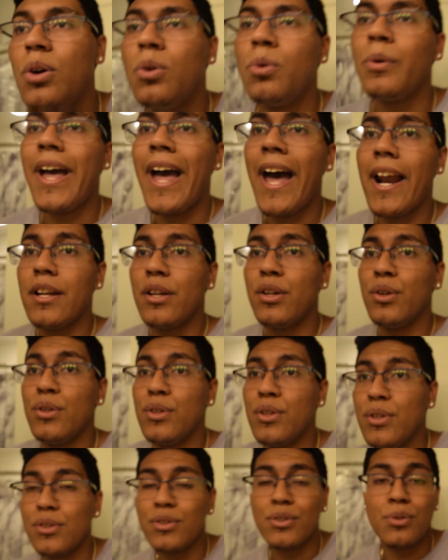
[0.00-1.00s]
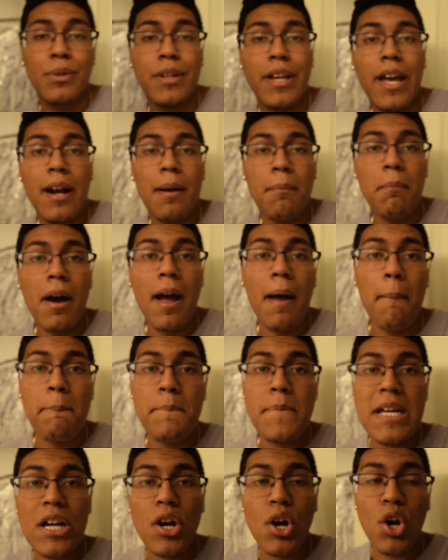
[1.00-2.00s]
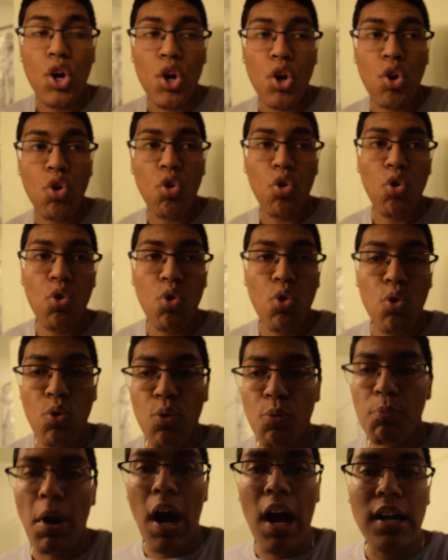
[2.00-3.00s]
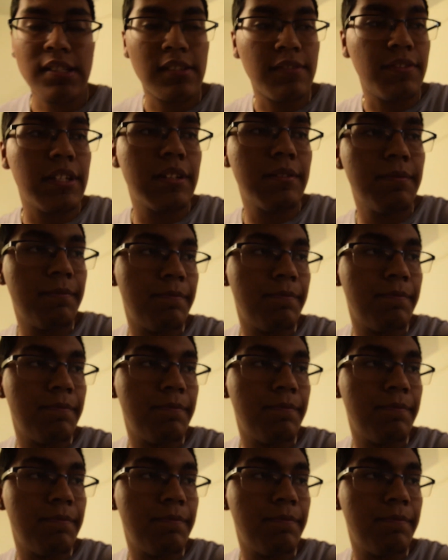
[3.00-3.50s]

we had to do it too, so we had to buy a big old box of it.